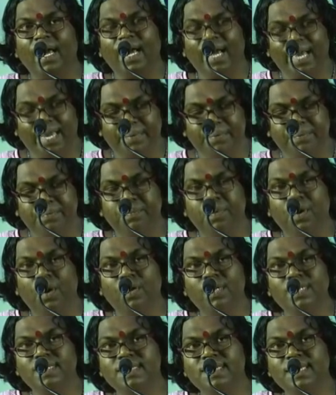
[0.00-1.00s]
I am
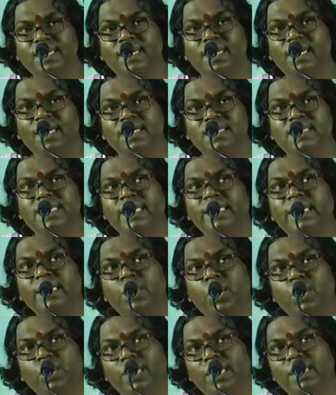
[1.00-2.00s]
born as a gender
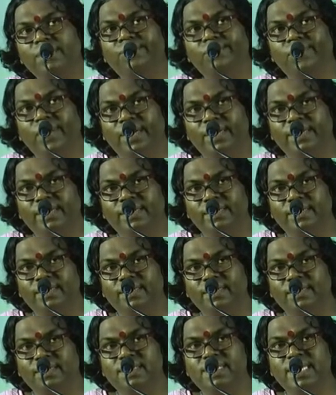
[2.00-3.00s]
non-confined
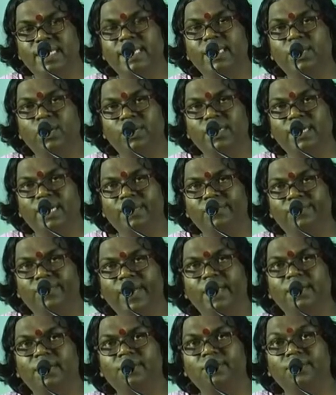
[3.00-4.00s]

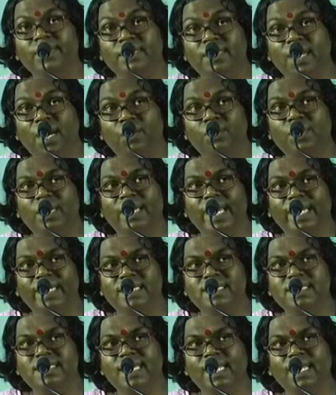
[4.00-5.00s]
without
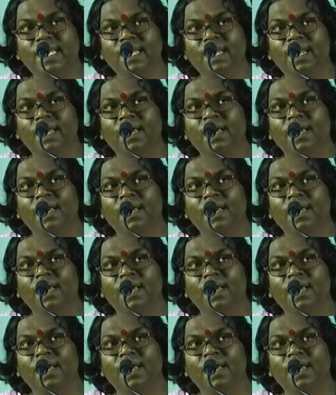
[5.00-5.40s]
Leydig cell